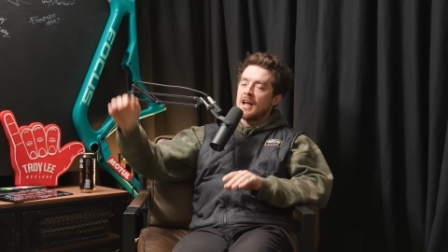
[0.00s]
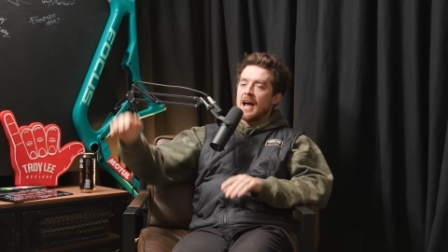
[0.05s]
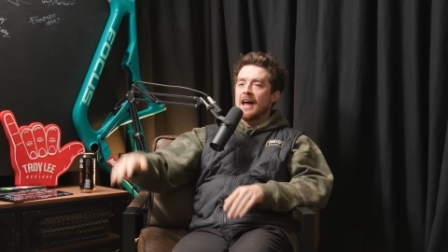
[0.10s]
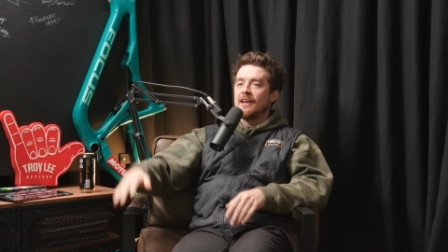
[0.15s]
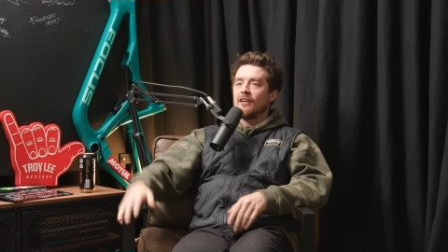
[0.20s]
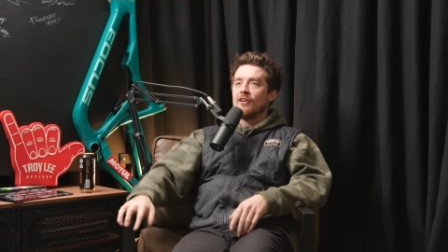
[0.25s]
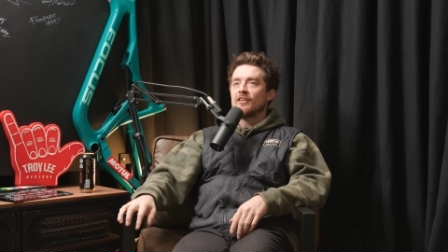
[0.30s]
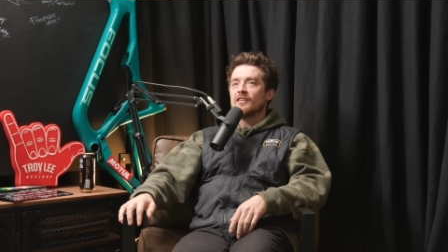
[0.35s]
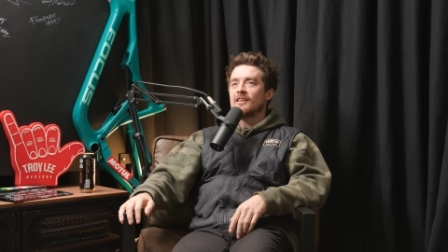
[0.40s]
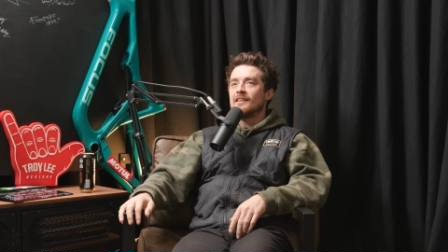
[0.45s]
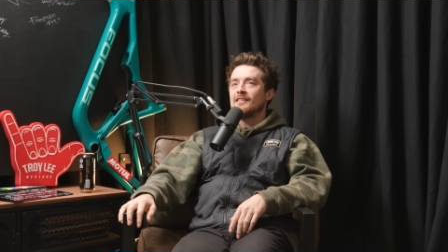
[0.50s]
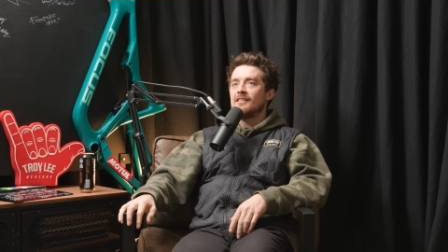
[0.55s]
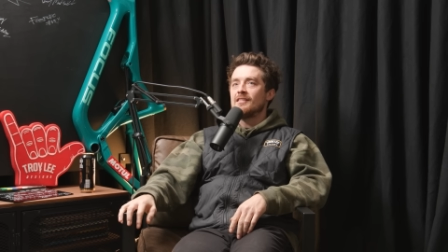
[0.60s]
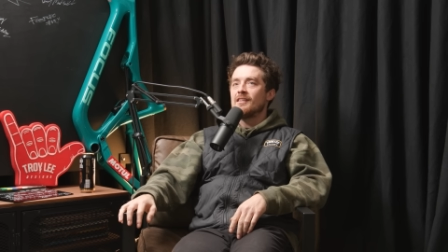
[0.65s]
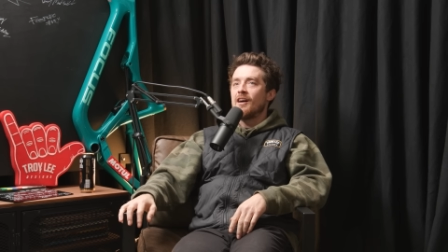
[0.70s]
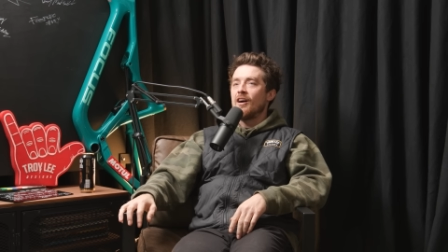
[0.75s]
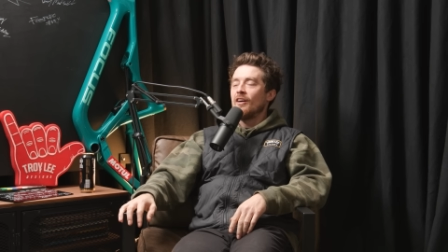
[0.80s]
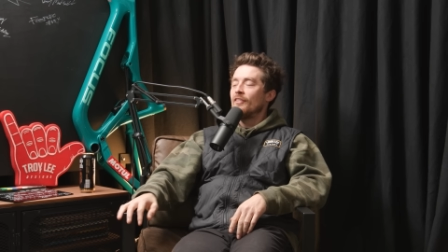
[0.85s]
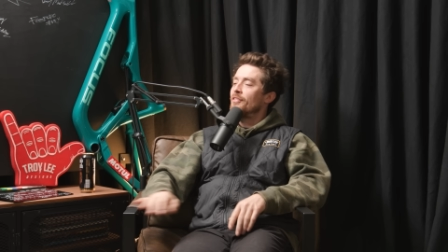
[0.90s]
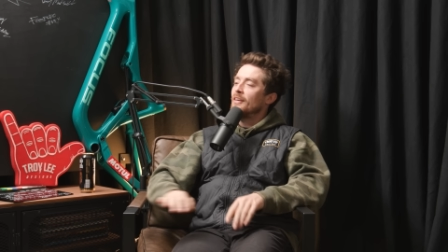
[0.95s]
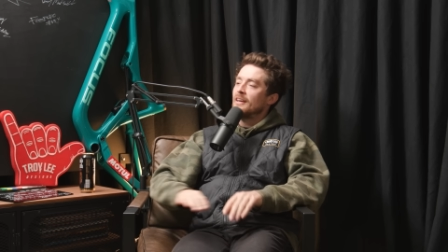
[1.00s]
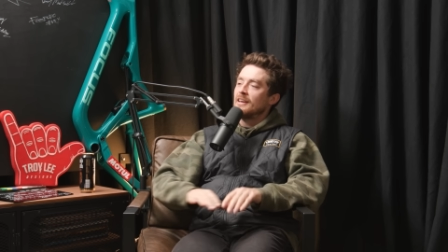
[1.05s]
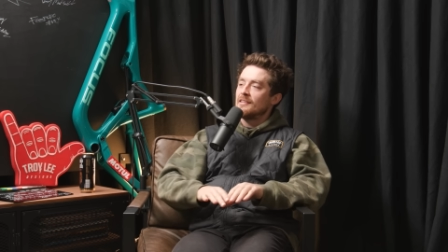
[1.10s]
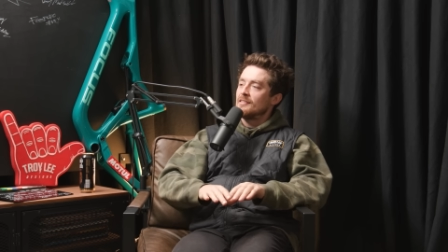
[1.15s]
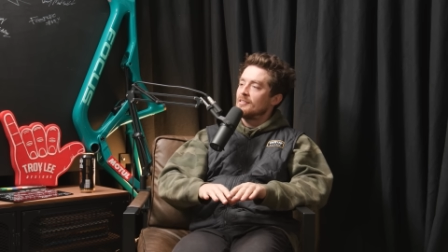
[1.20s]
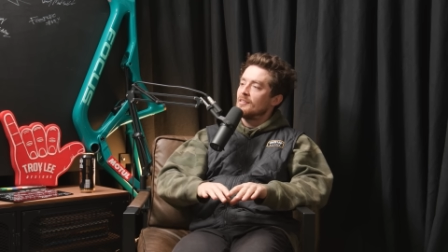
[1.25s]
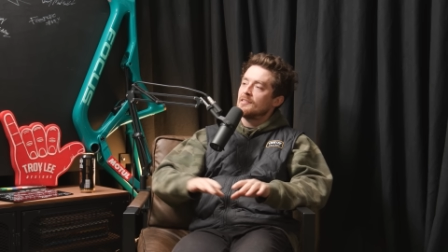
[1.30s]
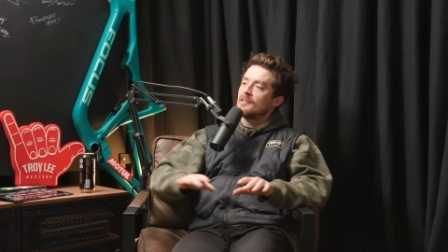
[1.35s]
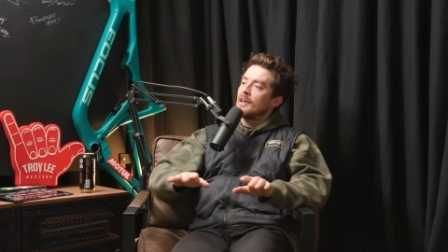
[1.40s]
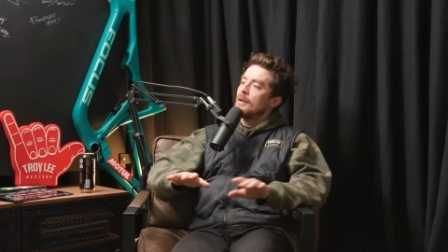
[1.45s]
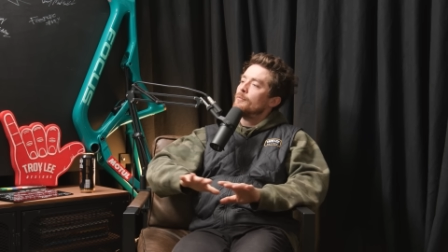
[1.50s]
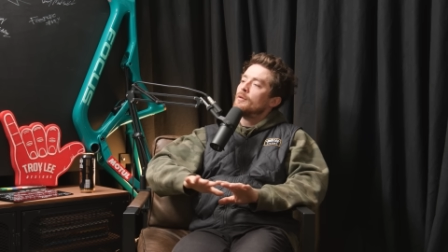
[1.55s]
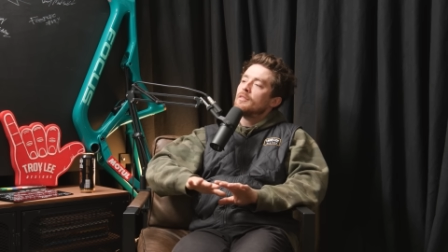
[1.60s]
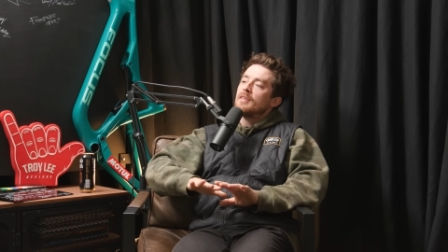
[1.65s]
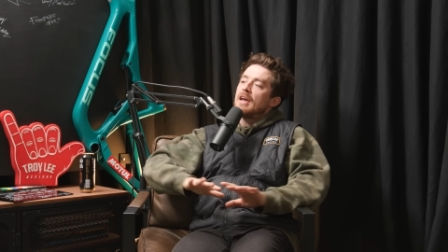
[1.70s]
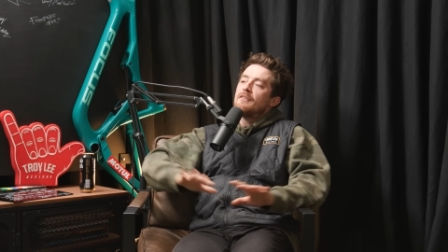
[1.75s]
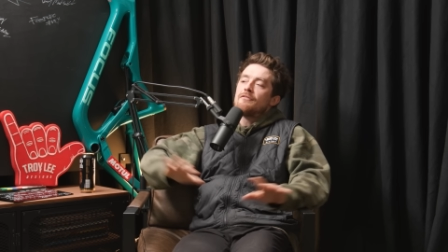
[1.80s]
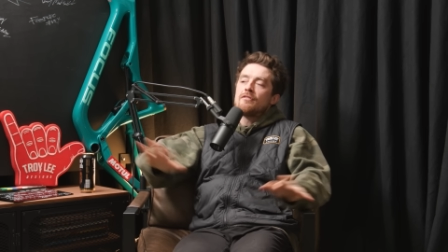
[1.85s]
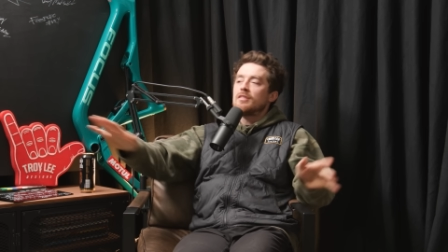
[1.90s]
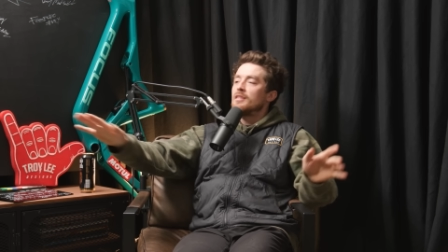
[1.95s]
Yeah. And I think it's the same with
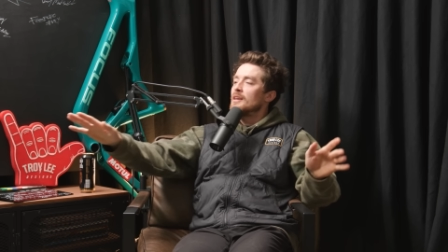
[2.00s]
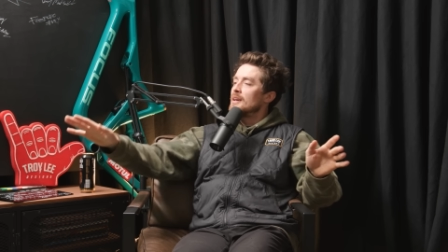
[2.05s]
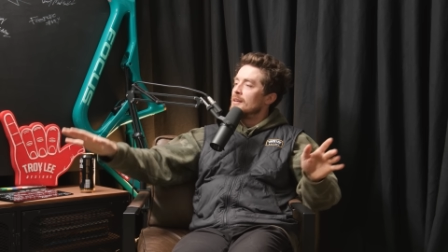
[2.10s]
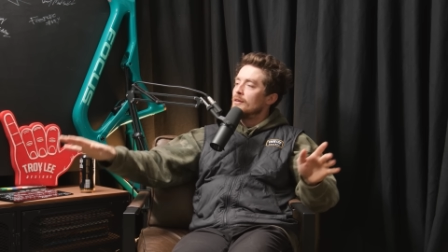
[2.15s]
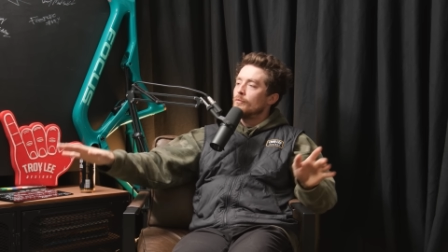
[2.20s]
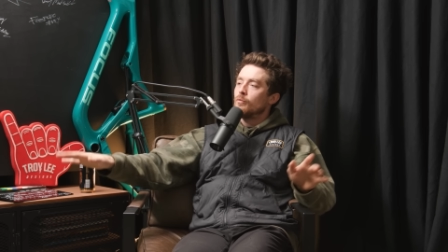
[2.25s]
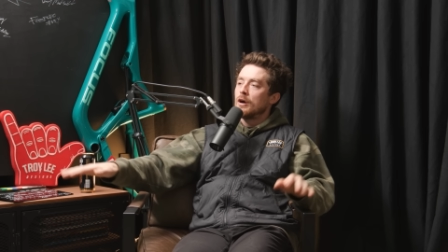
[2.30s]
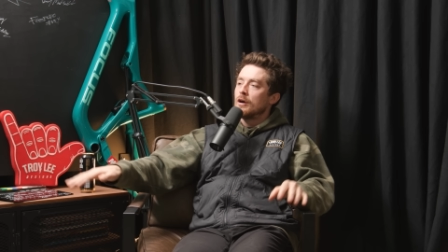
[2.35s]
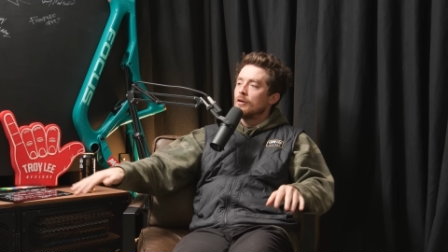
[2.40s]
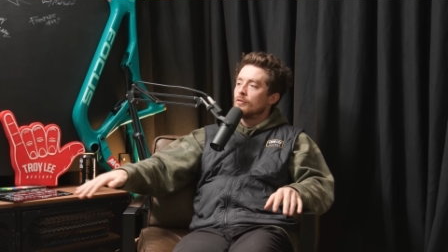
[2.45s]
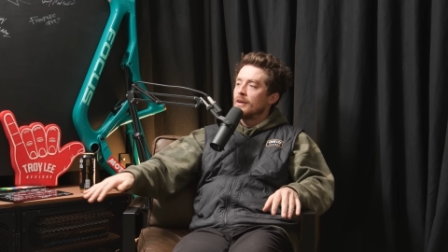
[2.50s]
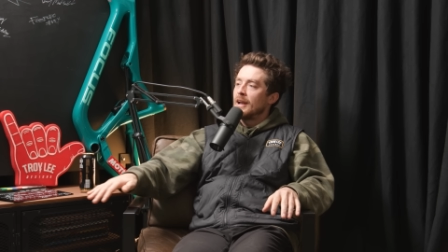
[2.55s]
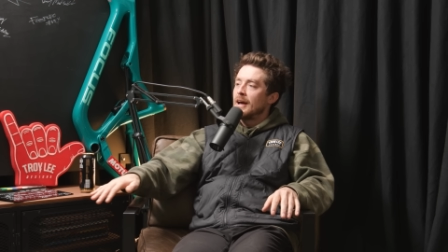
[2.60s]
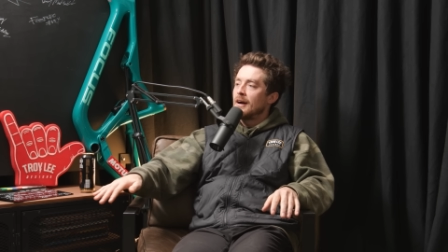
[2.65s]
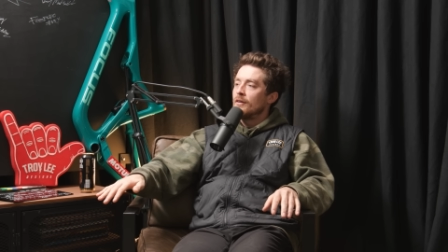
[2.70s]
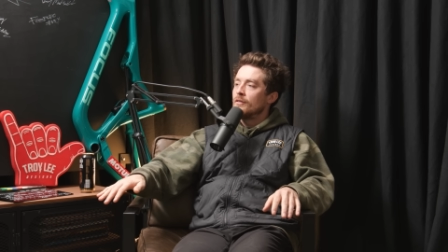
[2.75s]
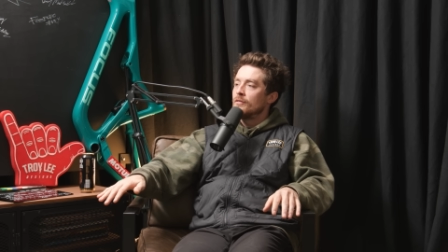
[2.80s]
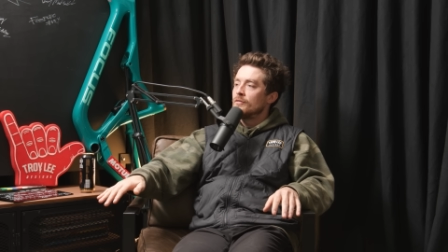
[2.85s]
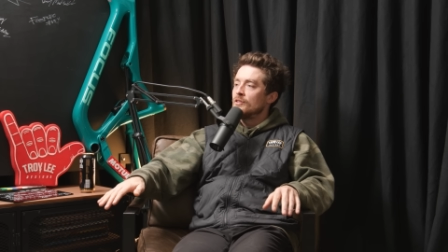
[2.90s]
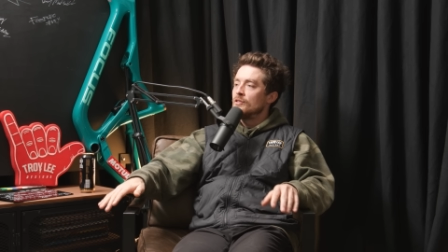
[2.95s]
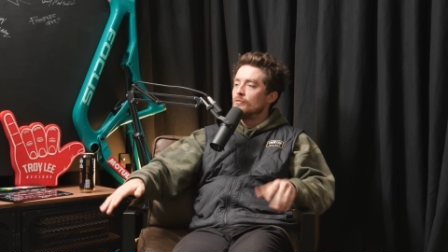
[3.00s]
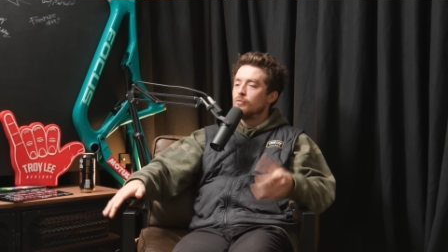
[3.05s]
everything in the world now.